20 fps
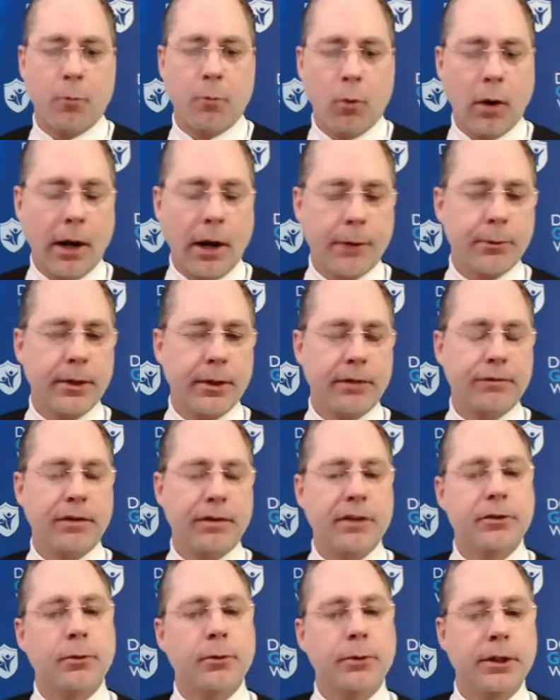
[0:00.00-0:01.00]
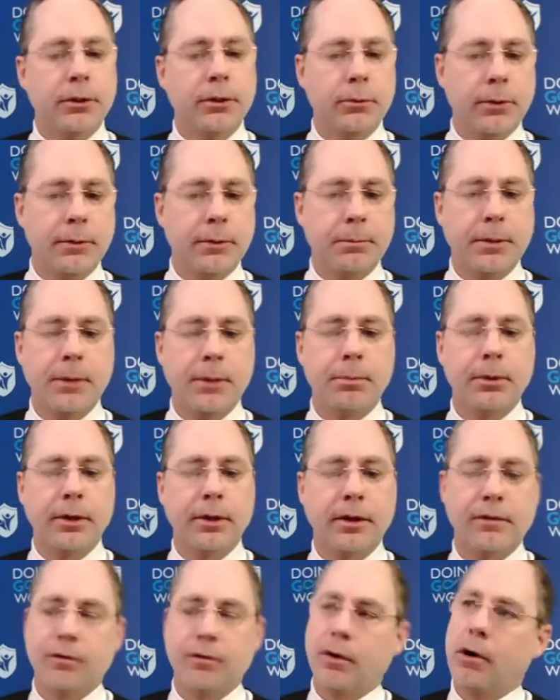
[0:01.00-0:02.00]
Why reinvent the wheel when people
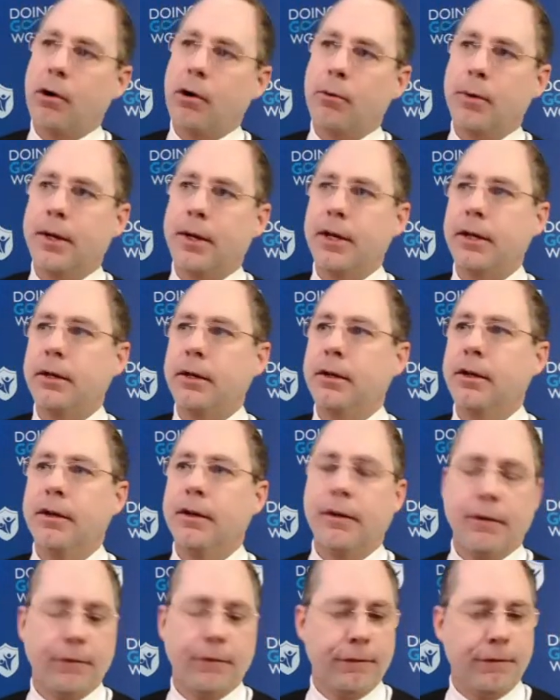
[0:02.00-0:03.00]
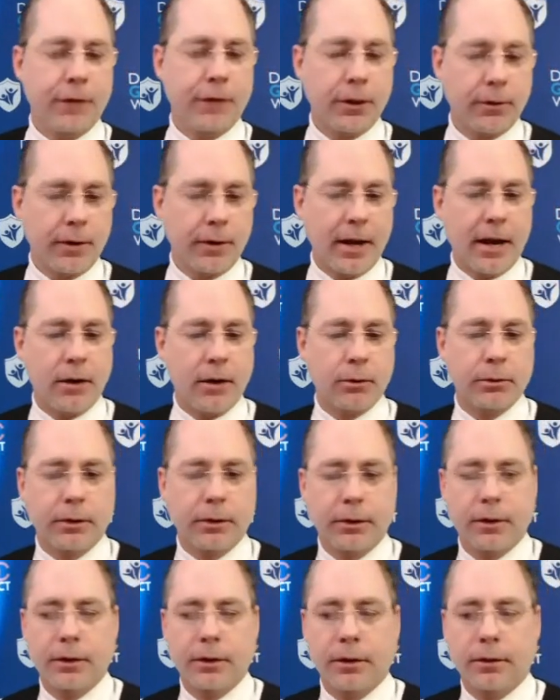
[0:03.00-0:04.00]
have already figured out
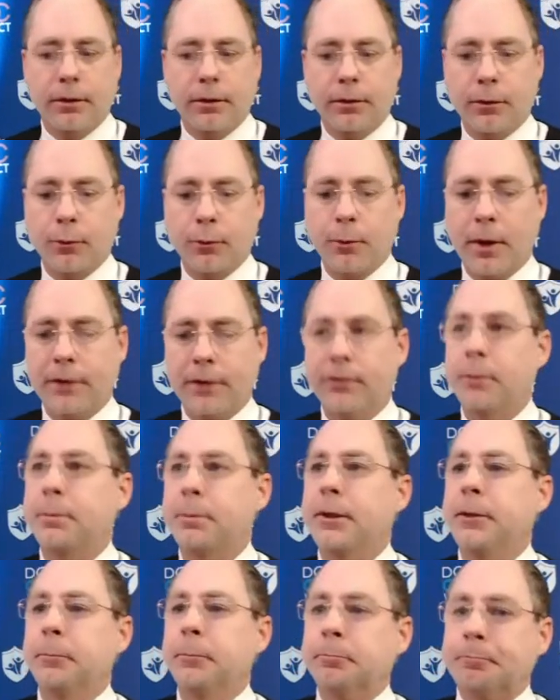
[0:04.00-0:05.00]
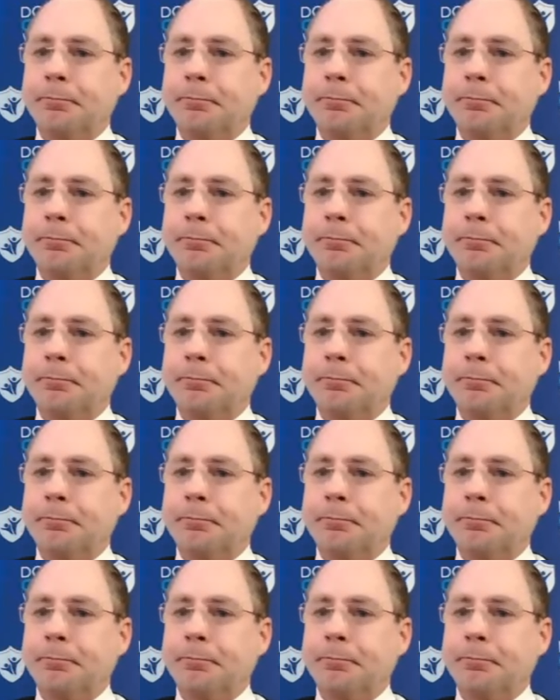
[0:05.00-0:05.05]
the recipe?